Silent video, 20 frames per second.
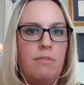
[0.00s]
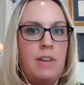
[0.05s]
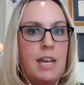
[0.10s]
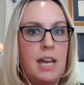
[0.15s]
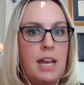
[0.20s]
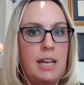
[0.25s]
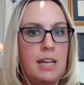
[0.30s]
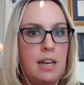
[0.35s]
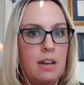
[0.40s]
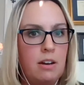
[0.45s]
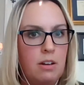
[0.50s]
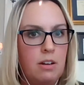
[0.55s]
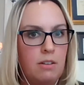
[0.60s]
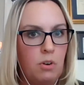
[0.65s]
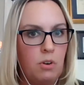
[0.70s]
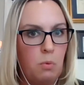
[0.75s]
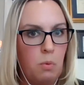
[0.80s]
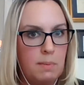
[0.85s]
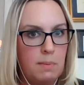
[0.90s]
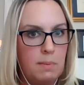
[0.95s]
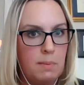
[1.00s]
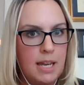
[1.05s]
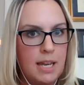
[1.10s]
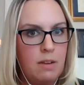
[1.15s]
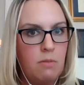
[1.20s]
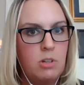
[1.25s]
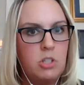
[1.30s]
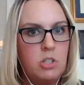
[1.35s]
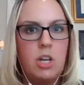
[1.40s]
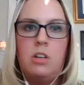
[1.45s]
VA Caregiver
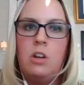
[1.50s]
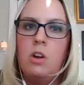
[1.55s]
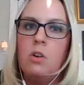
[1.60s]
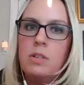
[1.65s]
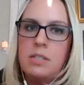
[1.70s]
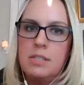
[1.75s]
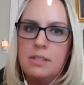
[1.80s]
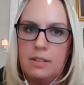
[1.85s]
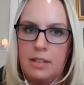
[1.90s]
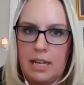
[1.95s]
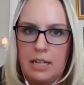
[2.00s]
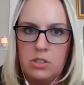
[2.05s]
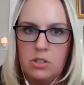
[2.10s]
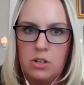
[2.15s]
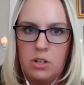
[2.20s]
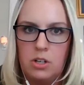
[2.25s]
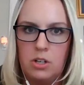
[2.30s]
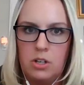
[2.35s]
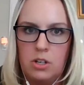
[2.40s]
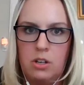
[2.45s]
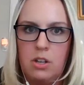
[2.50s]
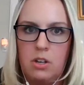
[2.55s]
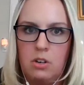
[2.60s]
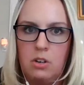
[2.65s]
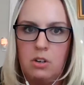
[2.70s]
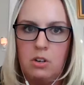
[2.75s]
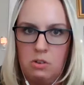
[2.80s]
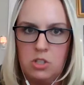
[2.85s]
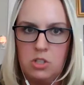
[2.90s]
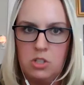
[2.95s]
website, which I know is linked on the
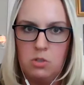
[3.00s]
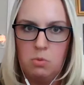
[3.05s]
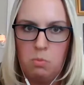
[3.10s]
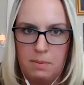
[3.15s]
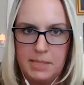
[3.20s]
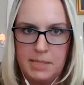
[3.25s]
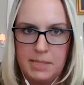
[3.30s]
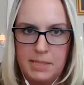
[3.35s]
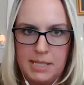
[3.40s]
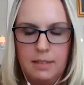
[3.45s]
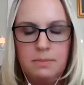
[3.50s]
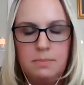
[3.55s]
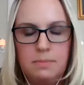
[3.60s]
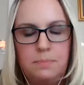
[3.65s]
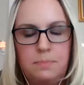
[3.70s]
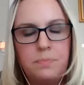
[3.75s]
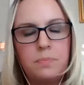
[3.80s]
Nourish website.